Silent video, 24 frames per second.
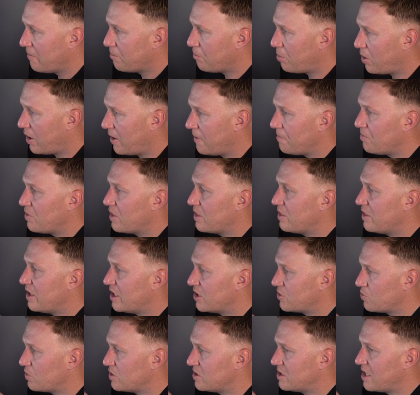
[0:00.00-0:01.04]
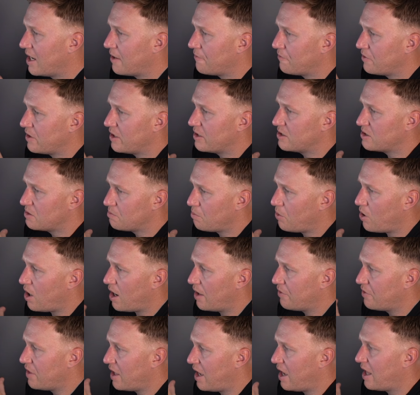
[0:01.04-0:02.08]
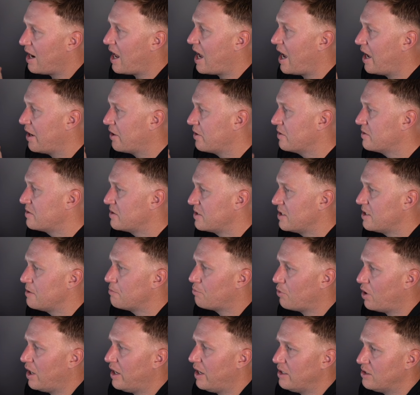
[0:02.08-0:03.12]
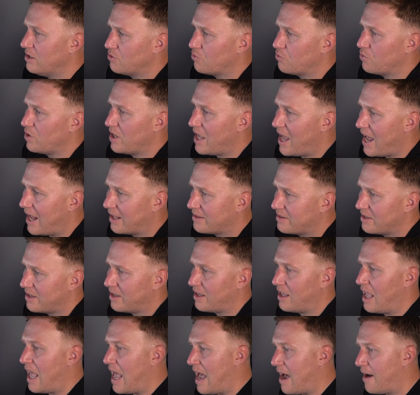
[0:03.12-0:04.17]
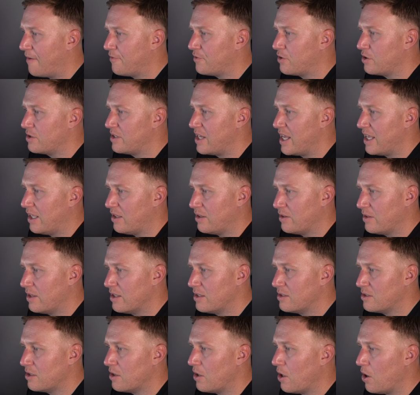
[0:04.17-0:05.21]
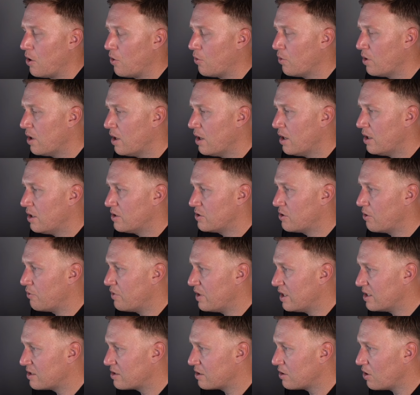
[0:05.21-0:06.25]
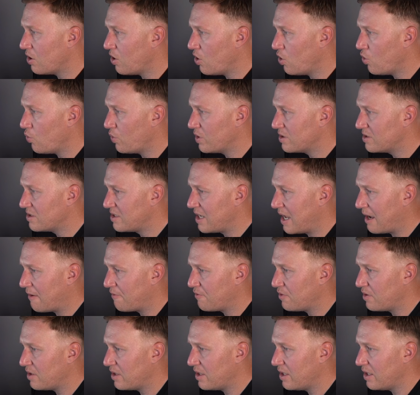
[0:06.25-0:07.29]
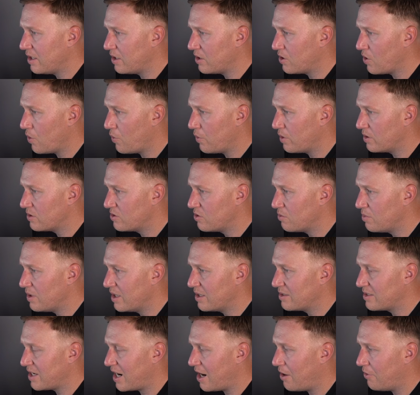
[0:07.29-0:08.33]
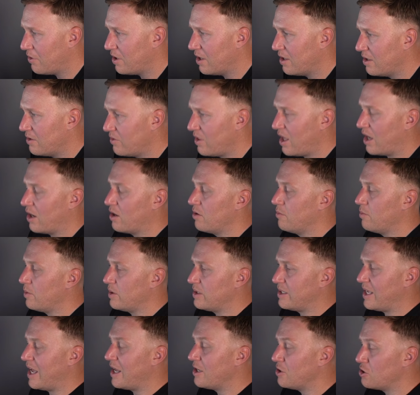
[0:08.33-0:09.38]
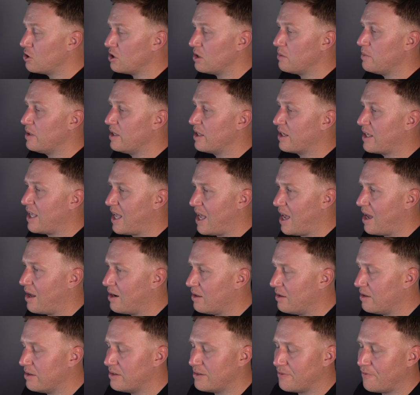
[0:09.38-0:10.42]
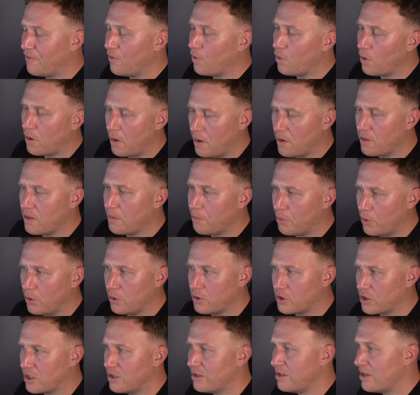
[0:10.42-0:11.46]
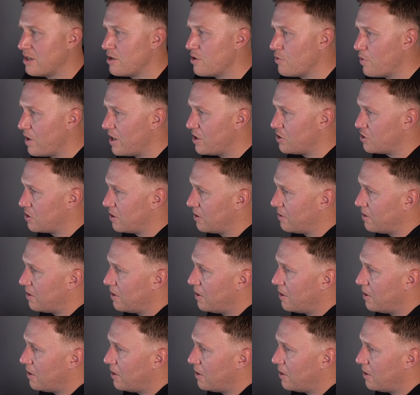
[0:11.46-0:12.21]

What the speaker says: But this was definitely a spot that I could see price reacting after taking this low. So this low was definitely going to be a target that could potentially be the catalyst for the bullish continuation.